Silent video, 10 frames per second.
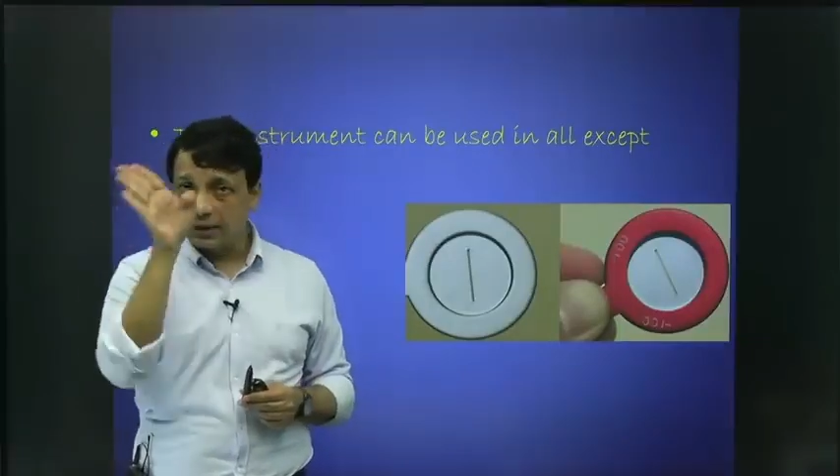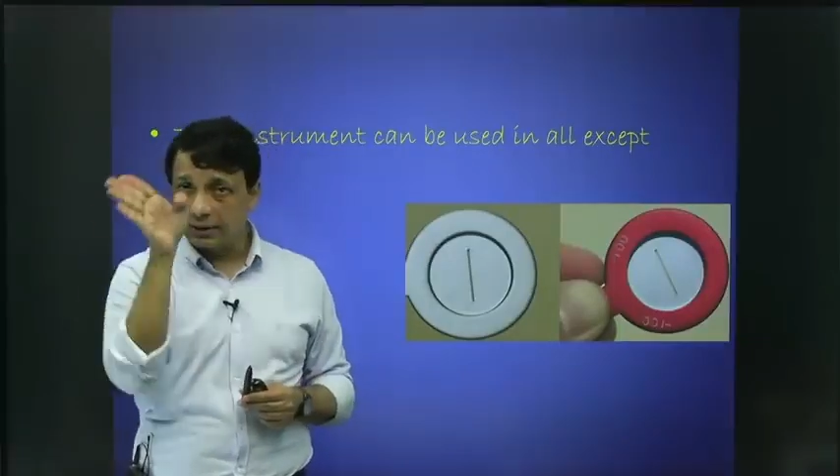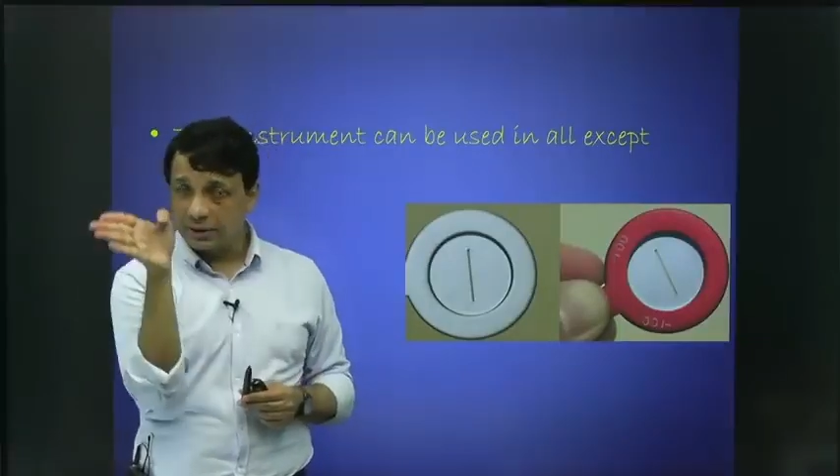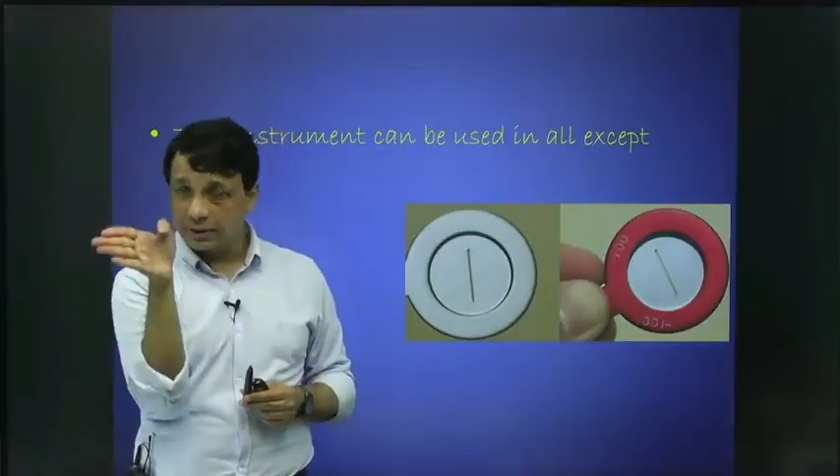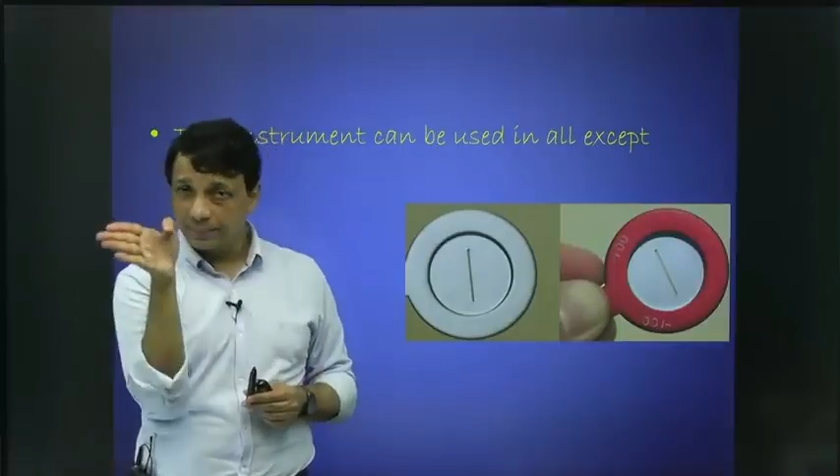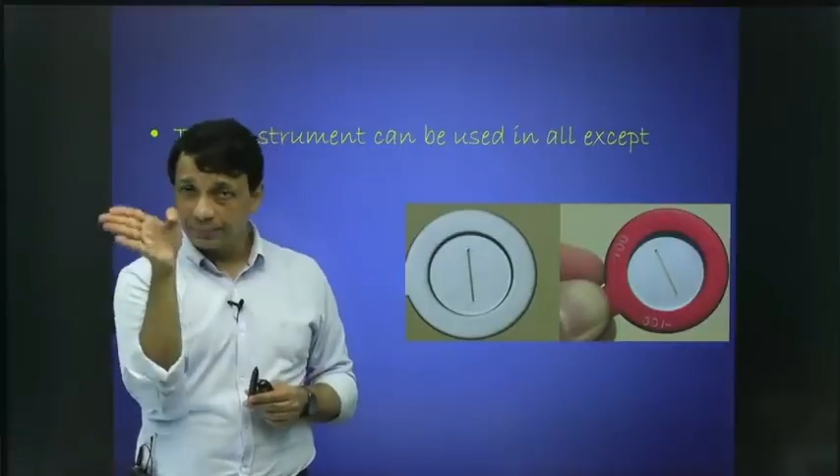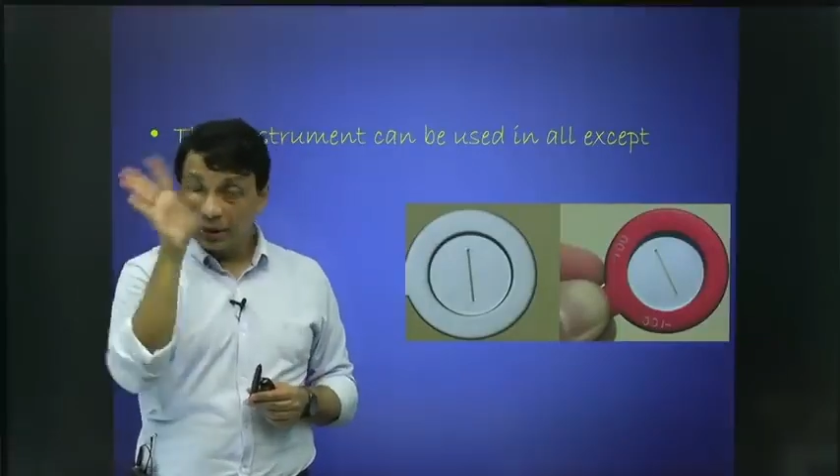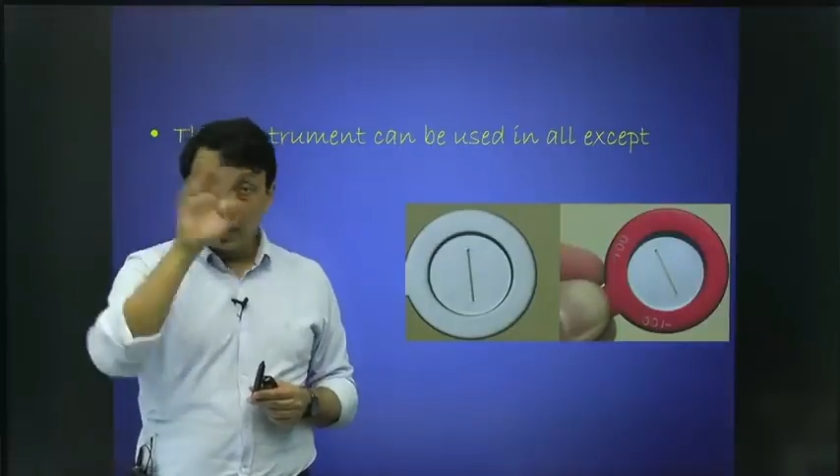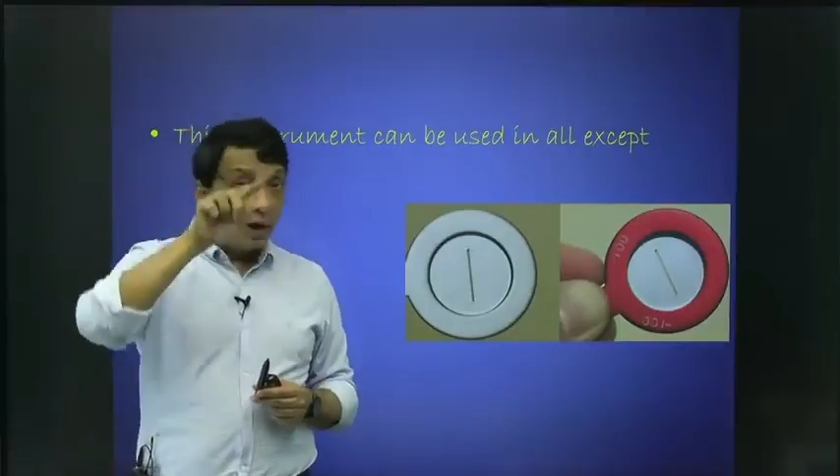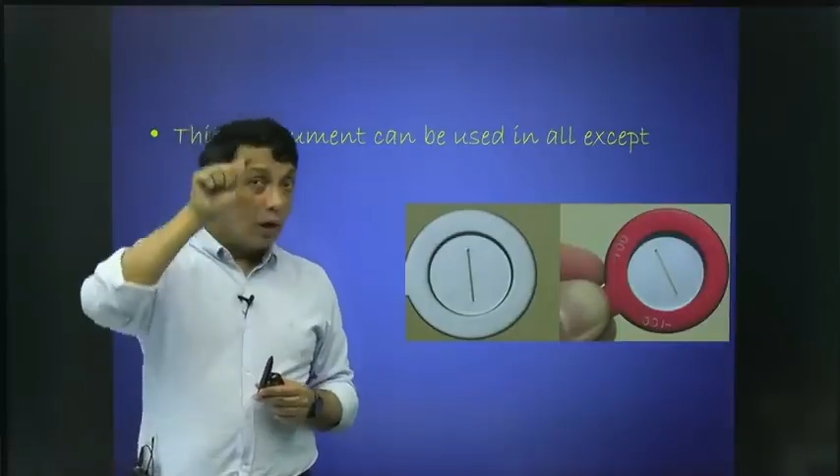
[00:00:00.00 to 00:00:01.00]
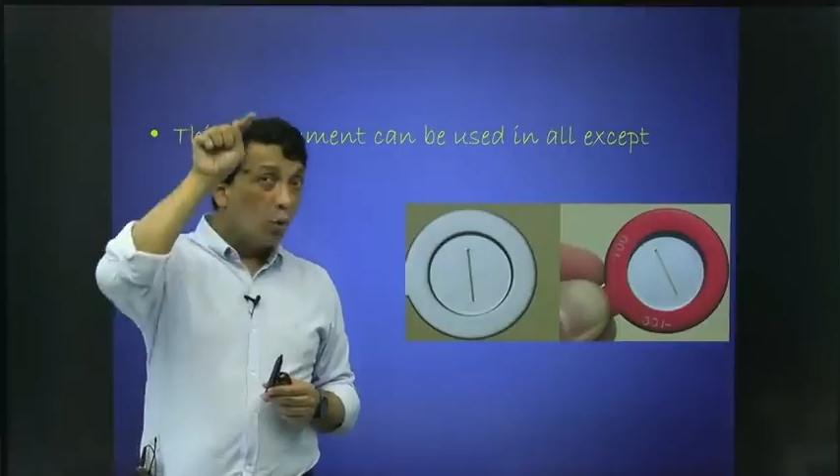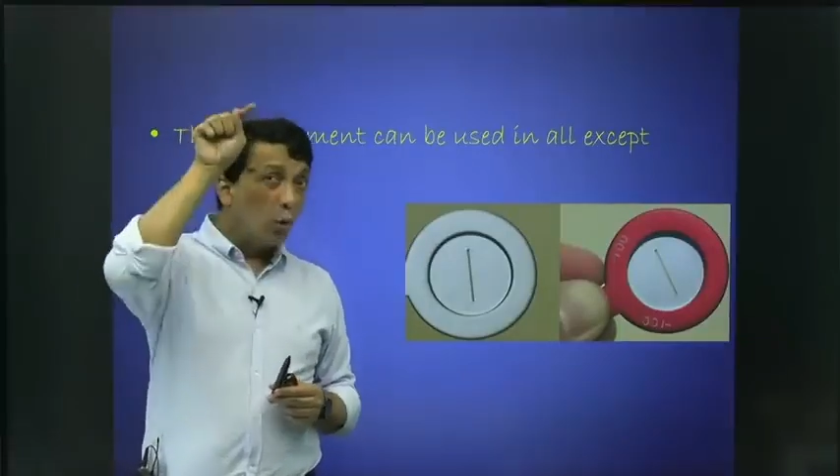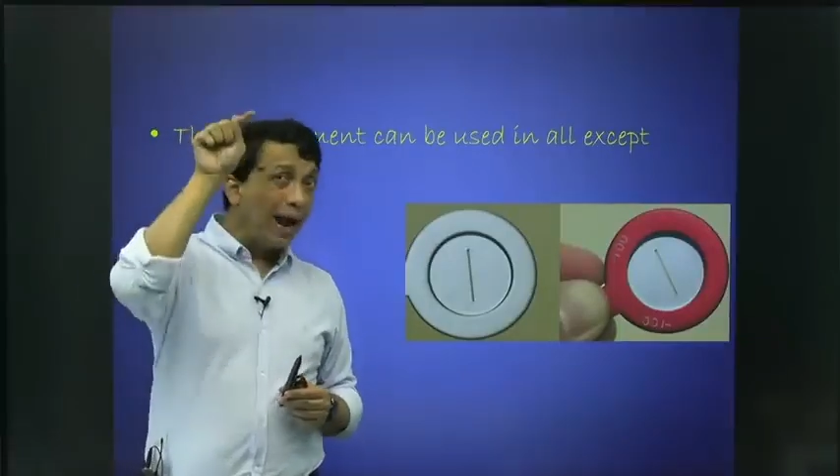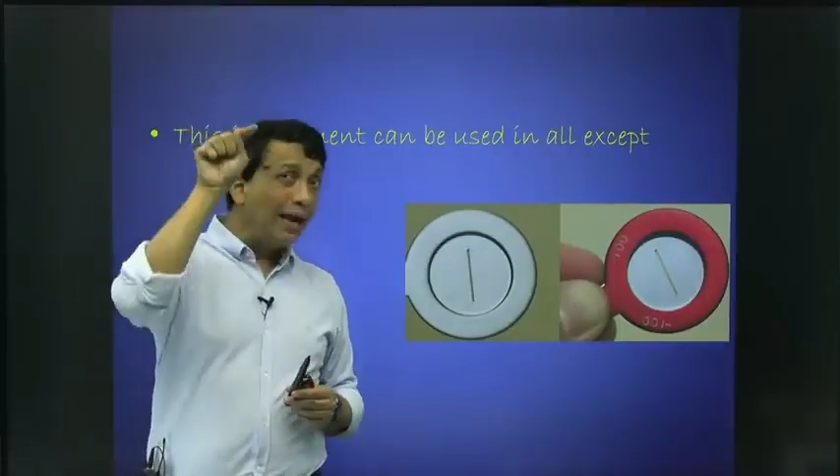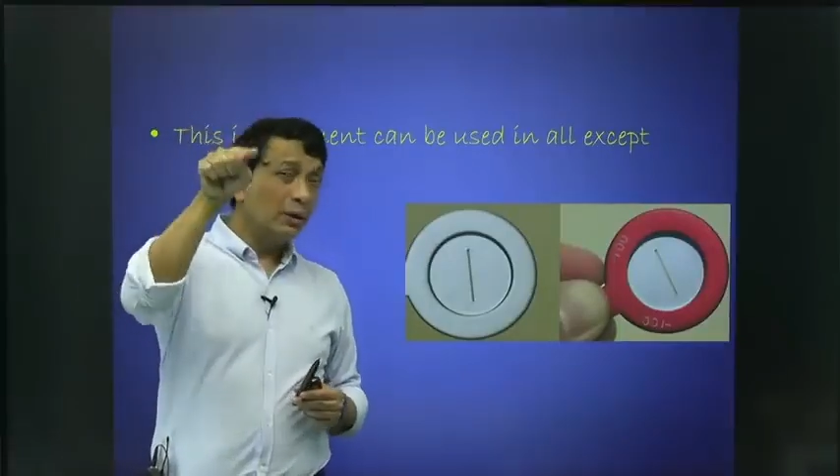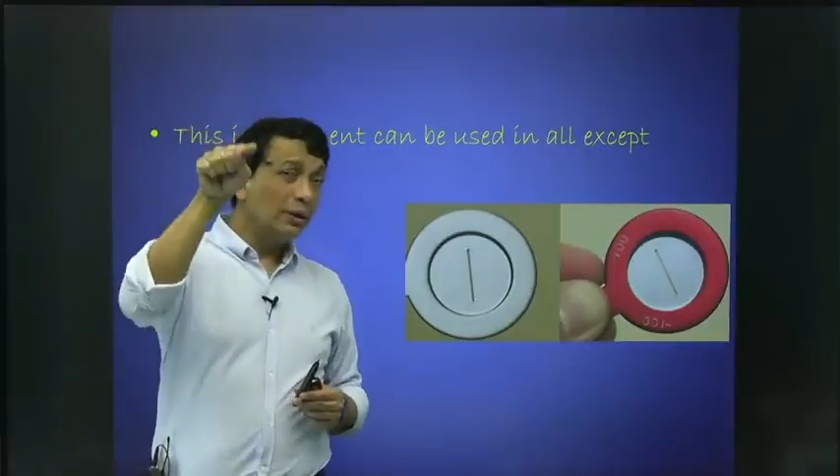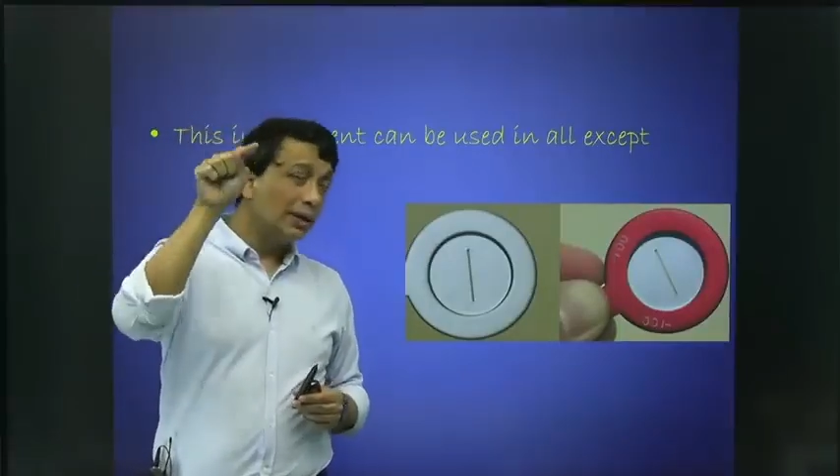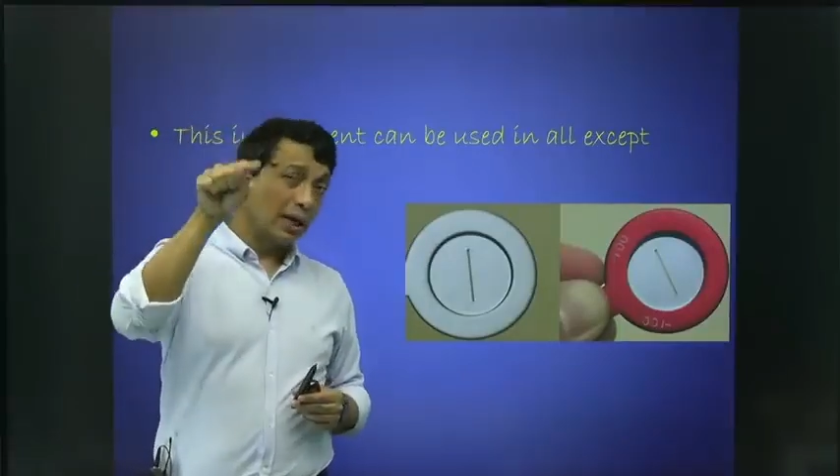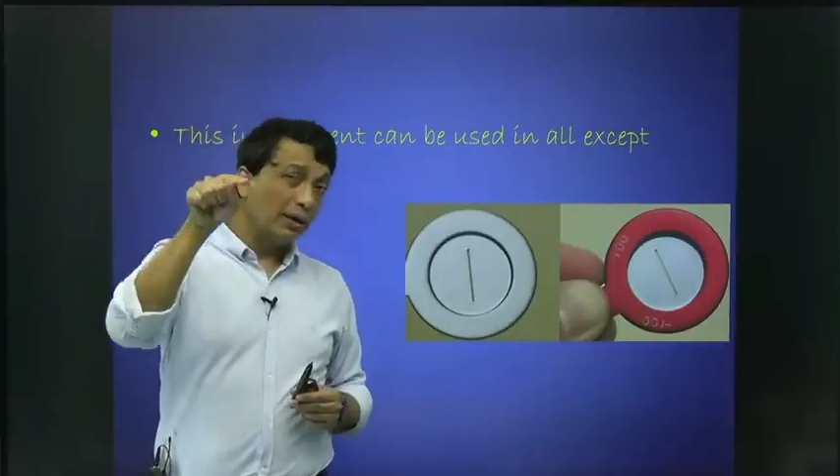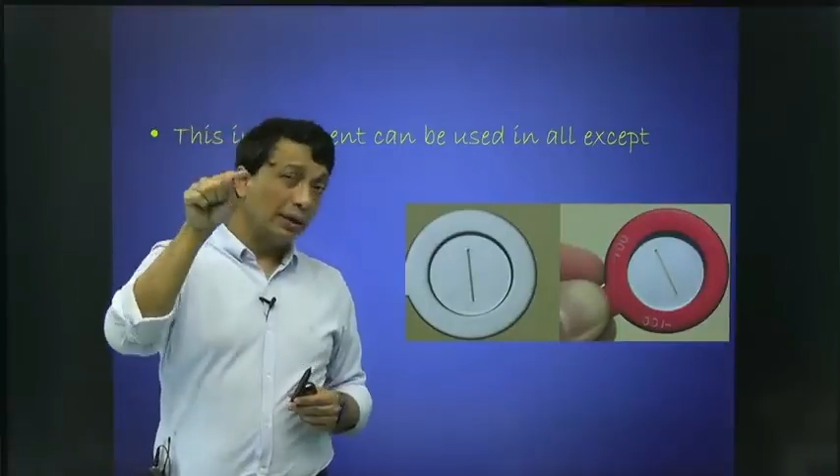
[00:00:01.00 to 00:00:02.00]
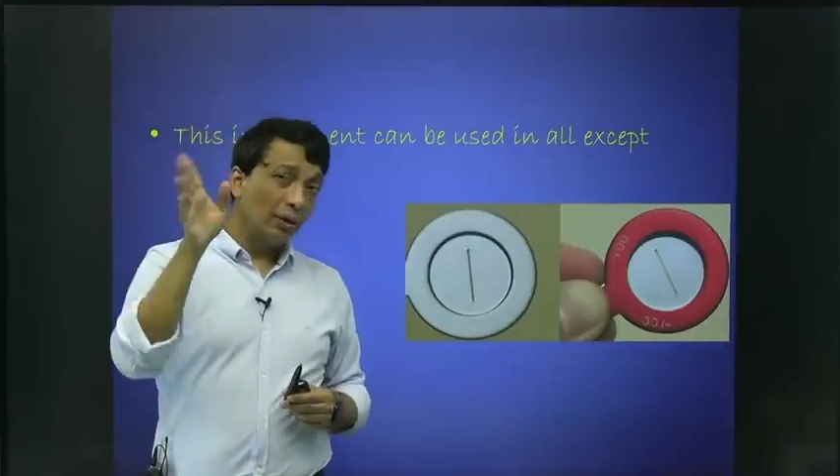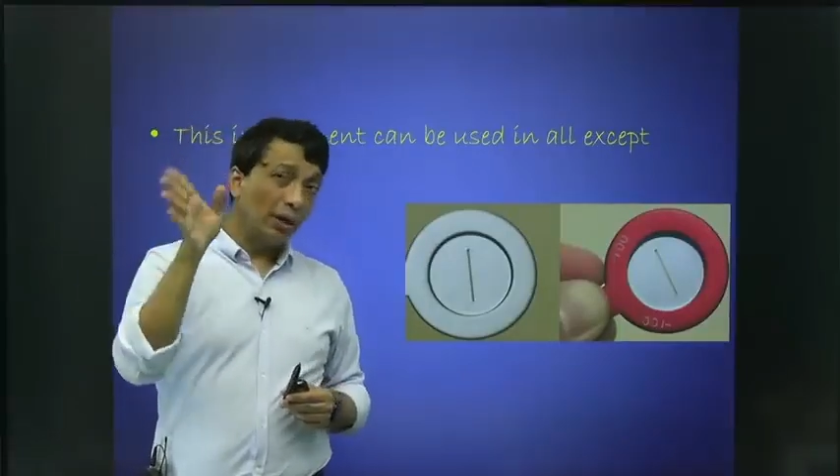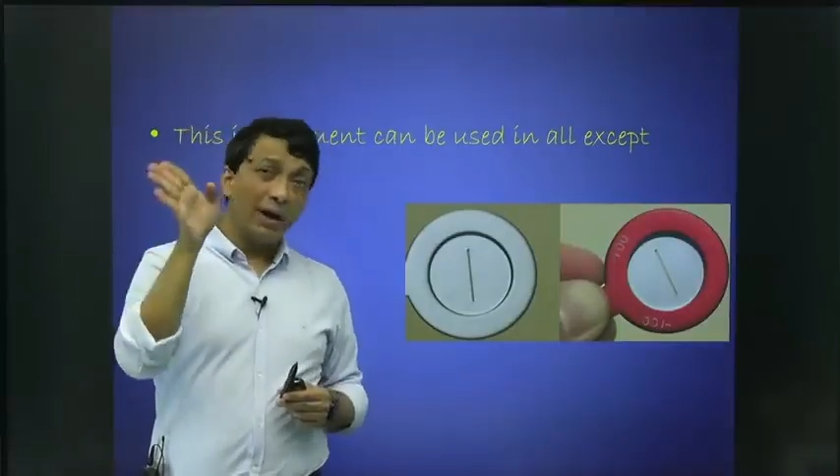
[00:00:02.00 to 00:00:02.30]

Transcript: like this while looking at the colored halo.